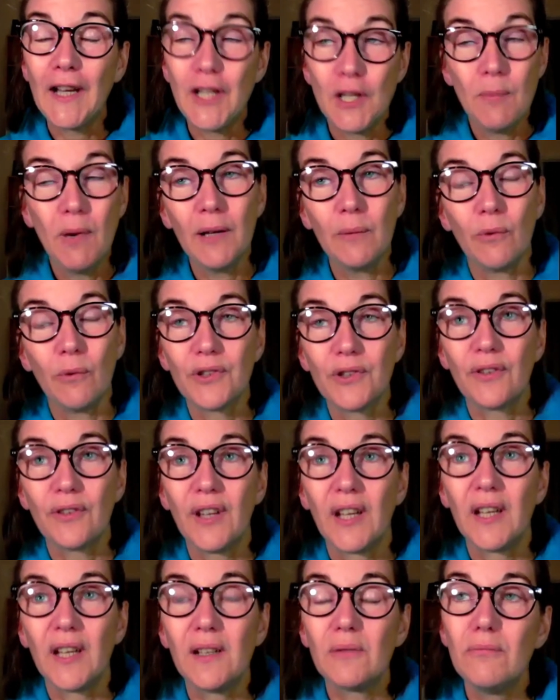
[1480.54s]
And you might want to
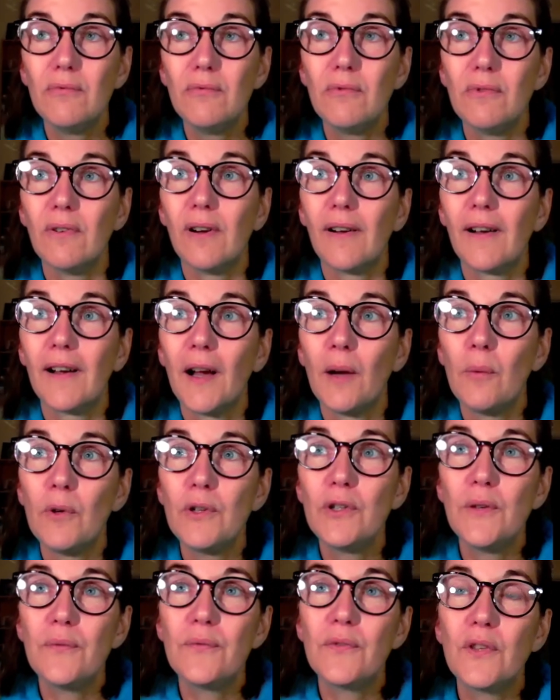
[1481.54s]
think, oh, I
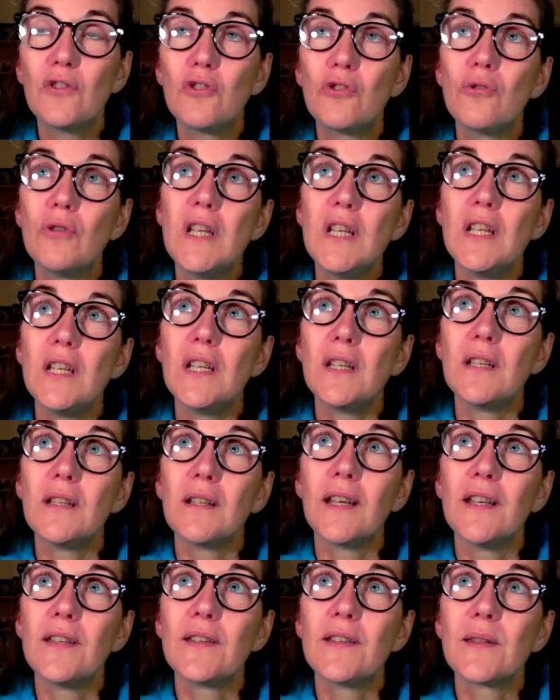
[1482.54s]
wonder if the
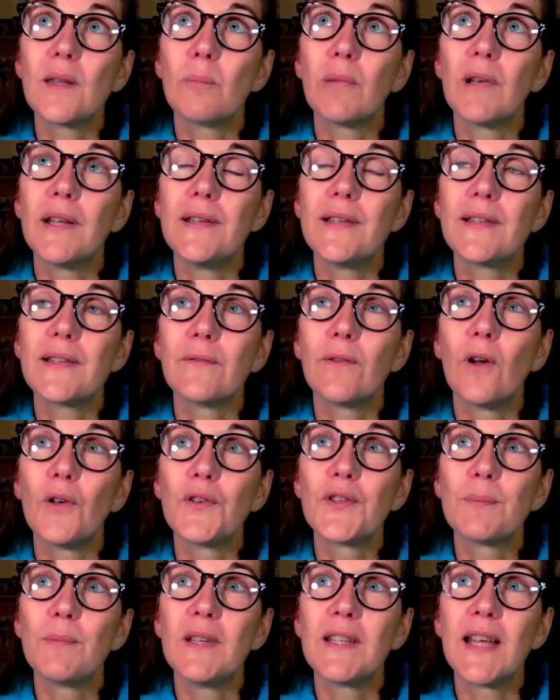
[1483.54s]
tree is the place of
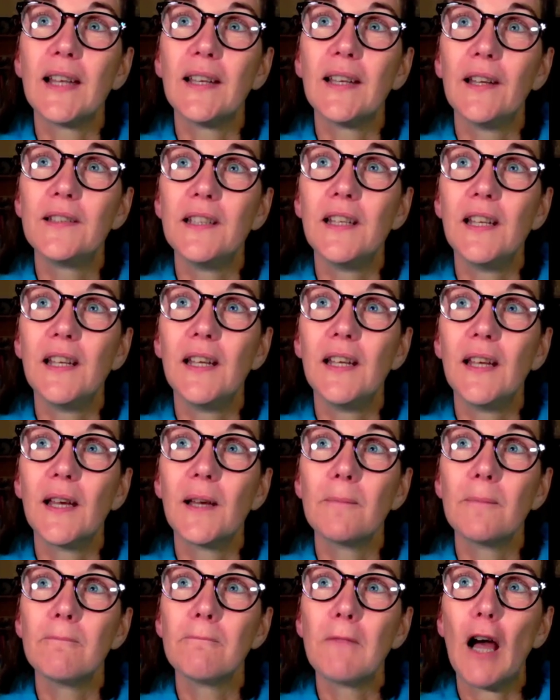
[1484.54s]
hospitality
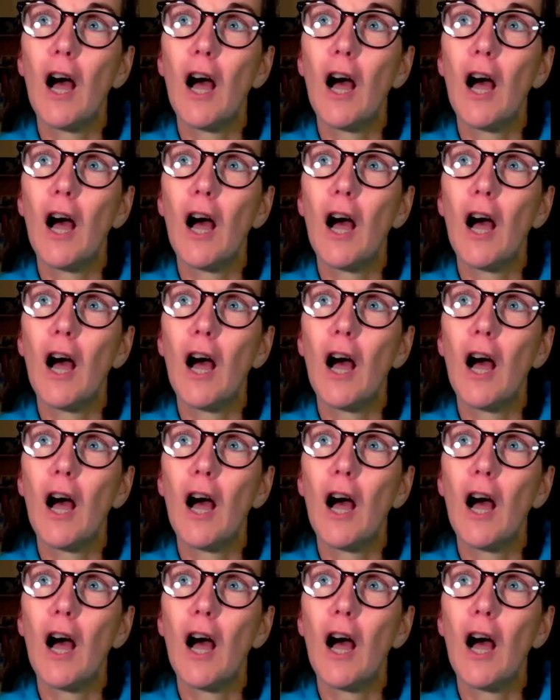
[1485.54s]
here.